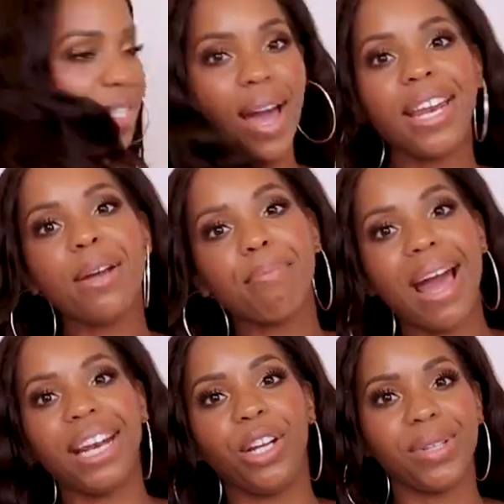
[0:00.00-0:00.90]
So I didn't
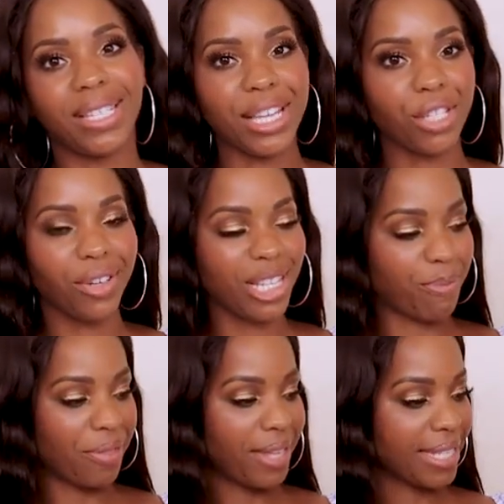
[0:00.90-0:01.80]
buy any new accessories,
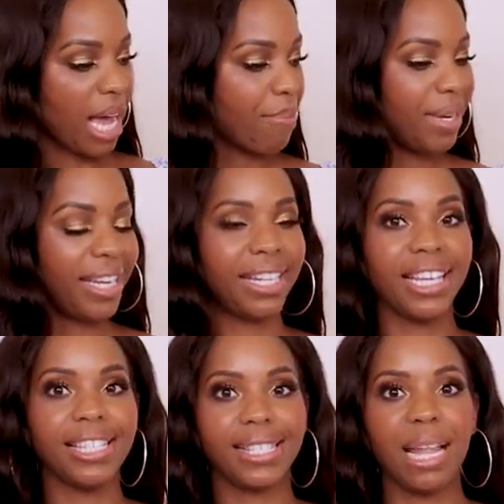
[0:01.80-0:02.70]
but this company
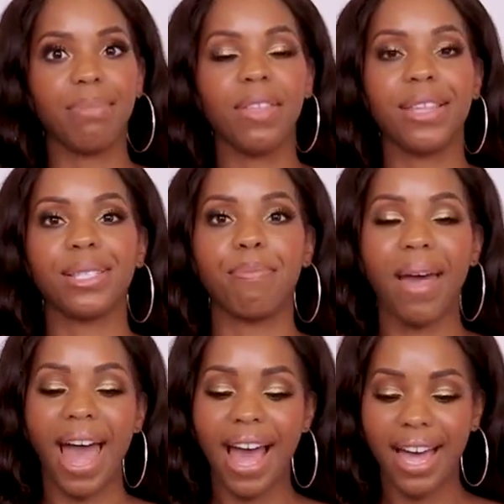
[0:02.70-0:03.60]
did send me this
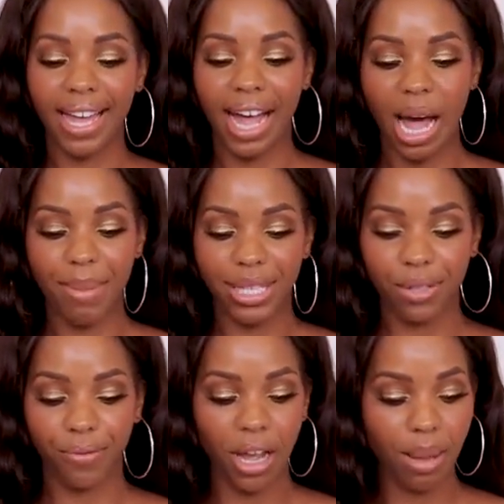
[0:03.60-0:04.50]
bag.
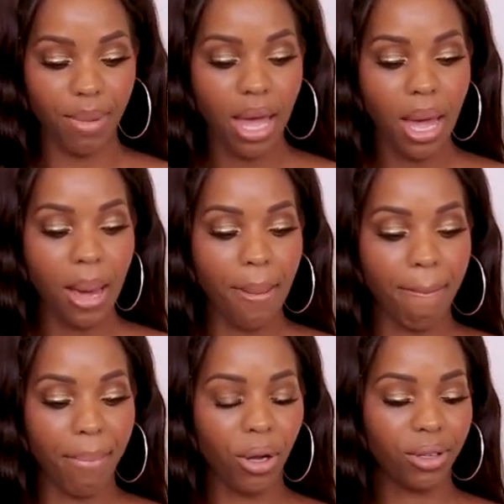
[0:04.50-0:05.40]
It's from,
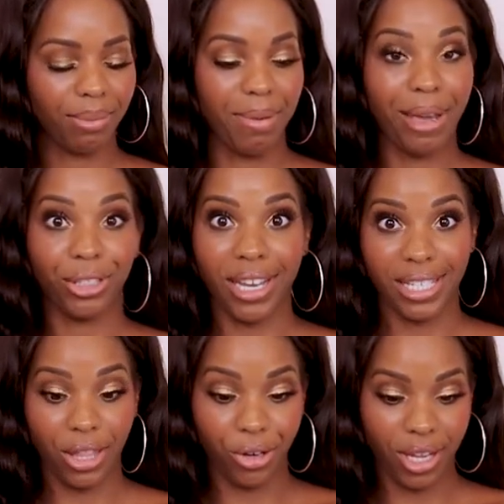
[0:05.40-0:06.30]
make sure I
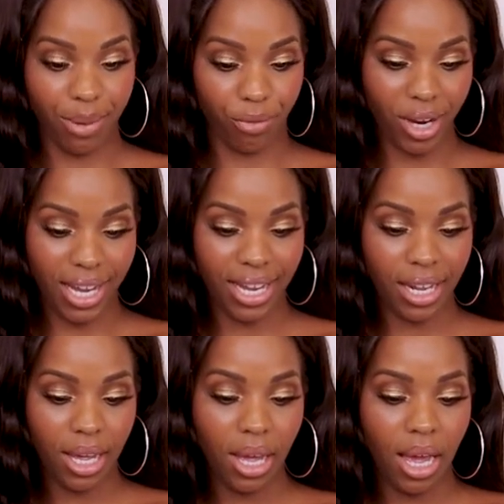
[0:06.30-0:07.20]
say their name right,
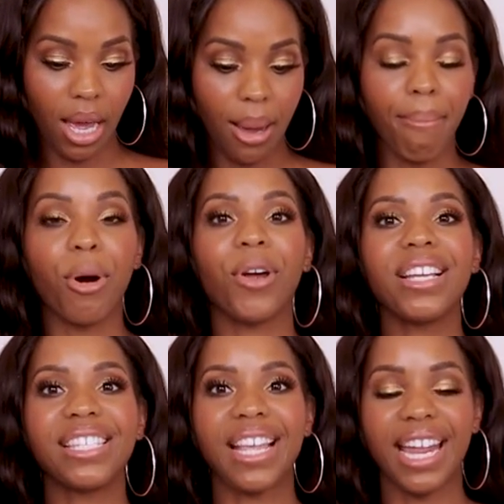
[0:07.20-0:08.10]

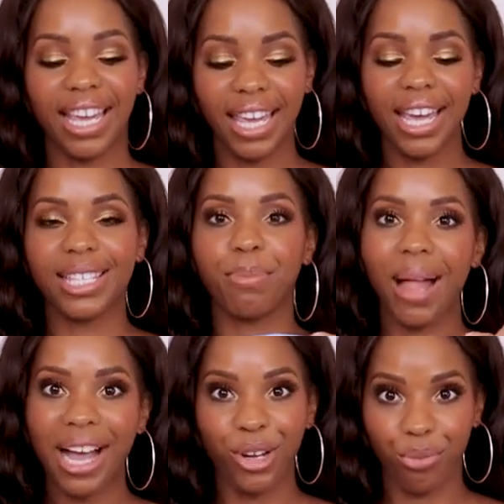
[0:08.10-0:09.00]
Monazeni. It's a
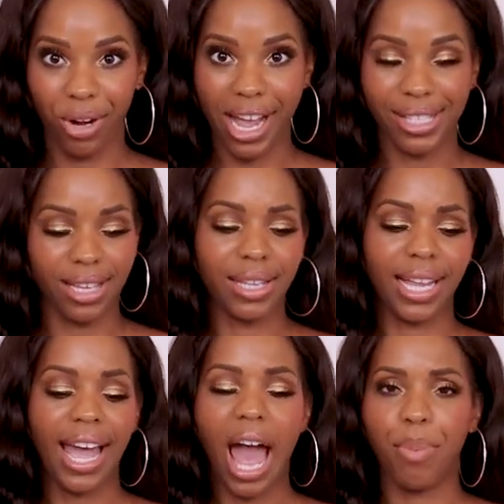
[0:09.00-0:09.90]
black owned brand, so I was
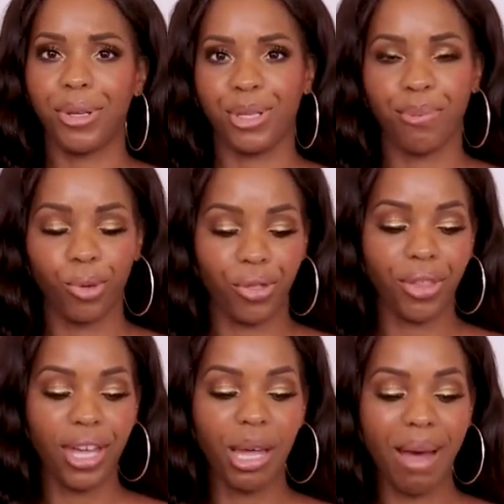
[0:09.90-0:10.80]
like happy to support
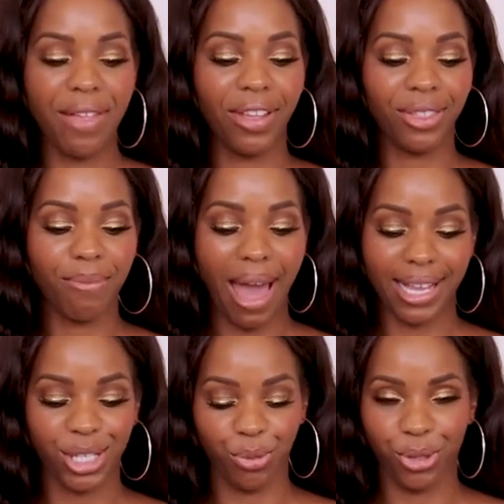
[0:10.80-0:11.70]
them. I think the
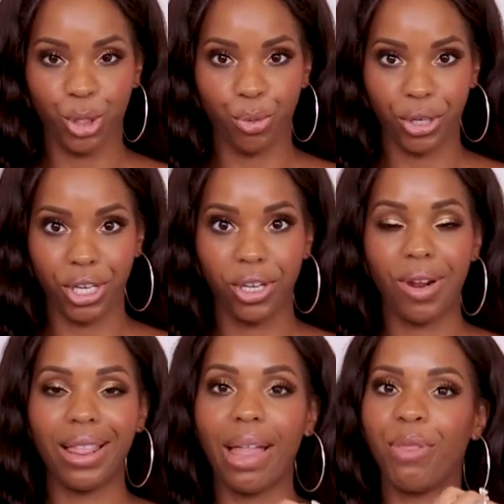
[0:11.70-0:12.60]
bag's super
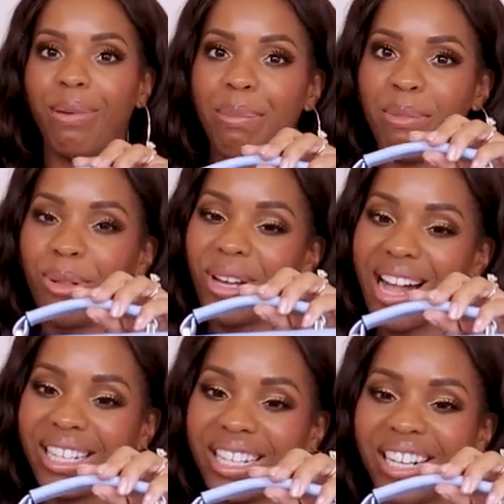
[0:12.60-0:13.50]
cute. I love the baby blue
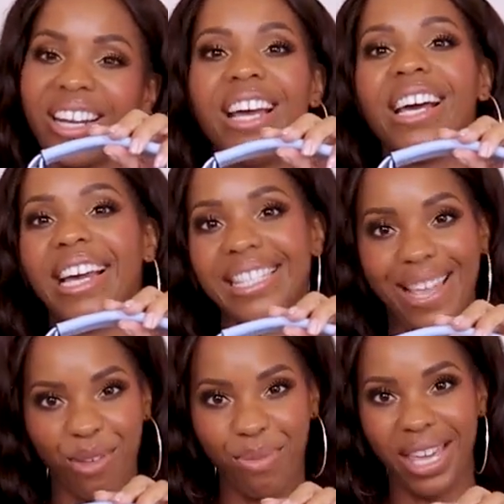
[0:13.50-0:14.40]
color. It's
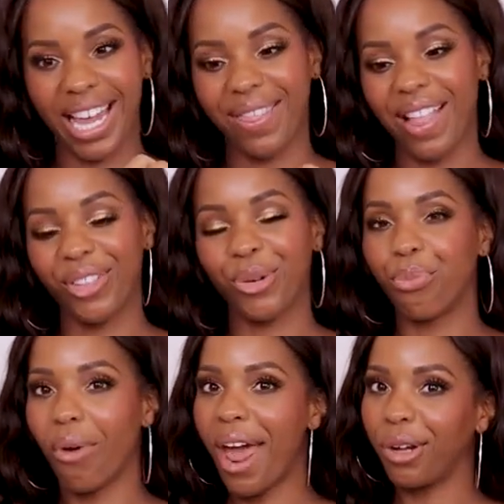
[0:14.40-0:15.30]
giving me again that little
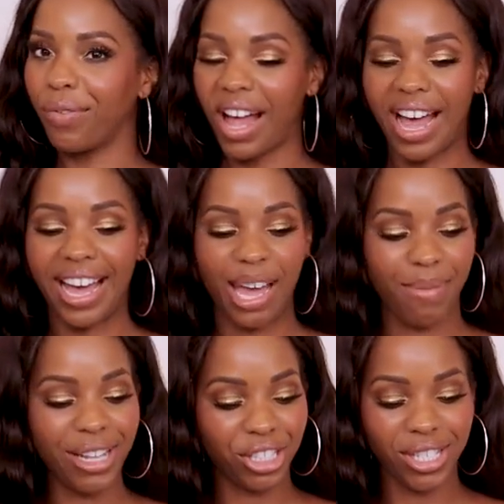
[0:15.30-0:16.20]
bridal vibe.
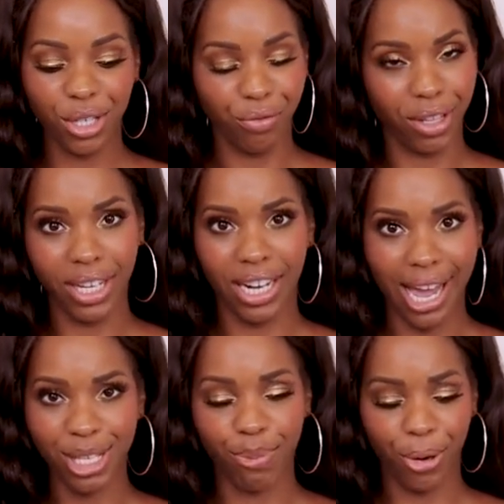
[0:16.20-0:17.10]
It's just a really
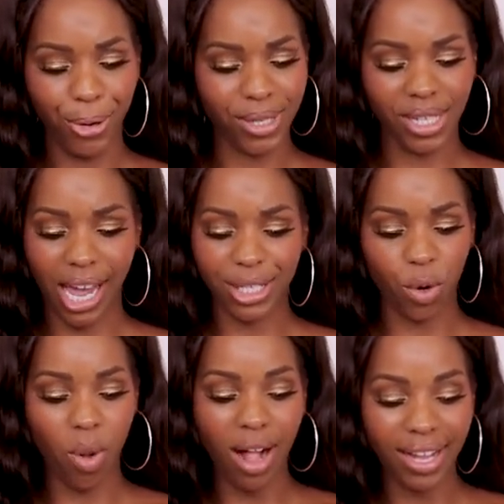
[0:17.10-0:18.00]
nice purse, nice
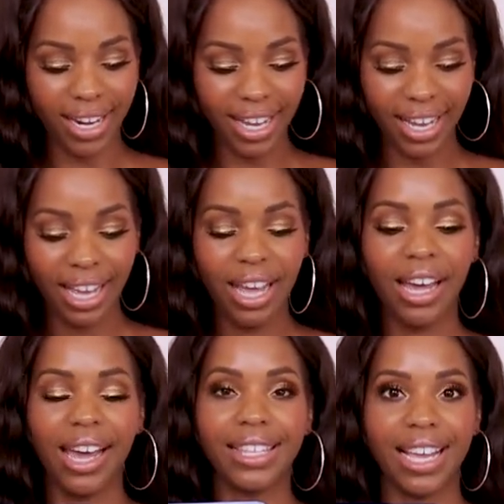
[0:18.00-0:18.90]
quality.
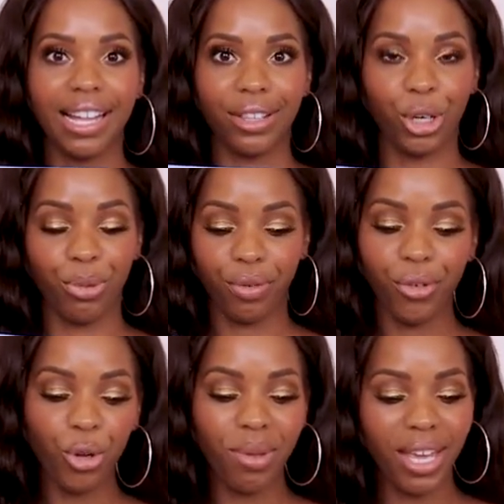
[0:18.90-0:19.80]
It's like a little bit
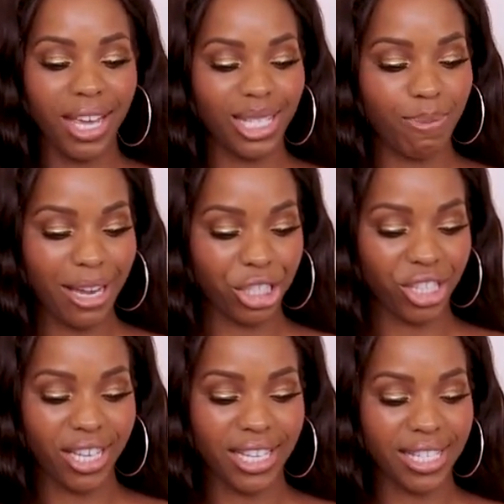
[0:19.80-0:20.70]
roomy,
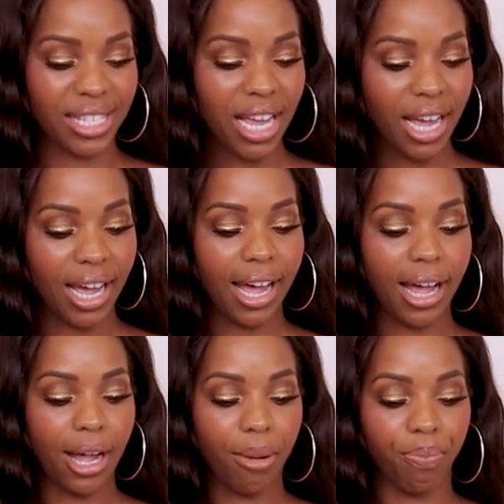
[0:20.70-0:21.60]
spacious,
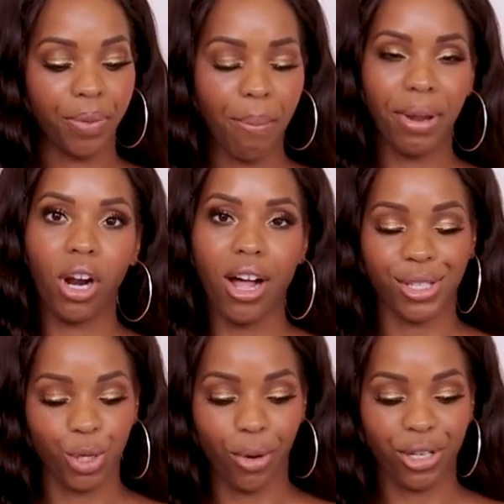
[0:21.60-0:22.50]
but it
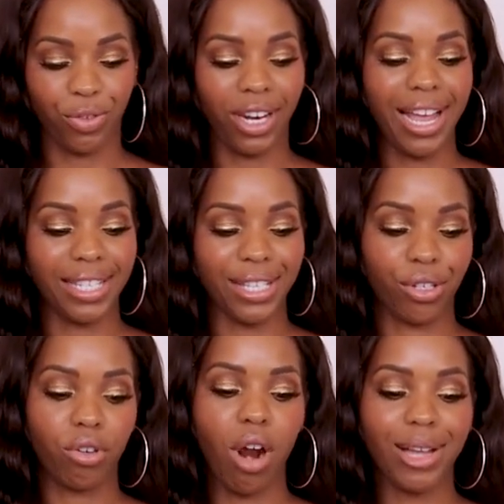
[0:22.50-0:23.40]
also works really nicely as
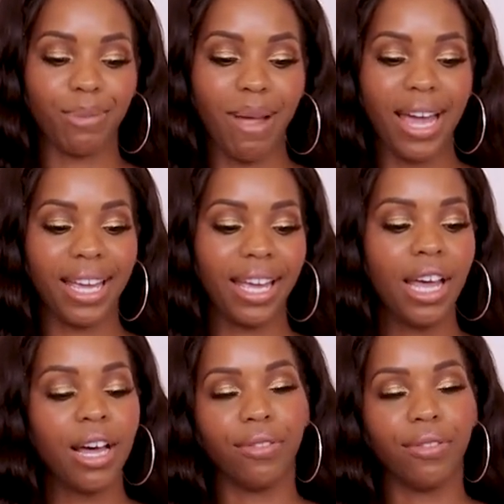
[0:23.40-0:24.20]
a crossbody.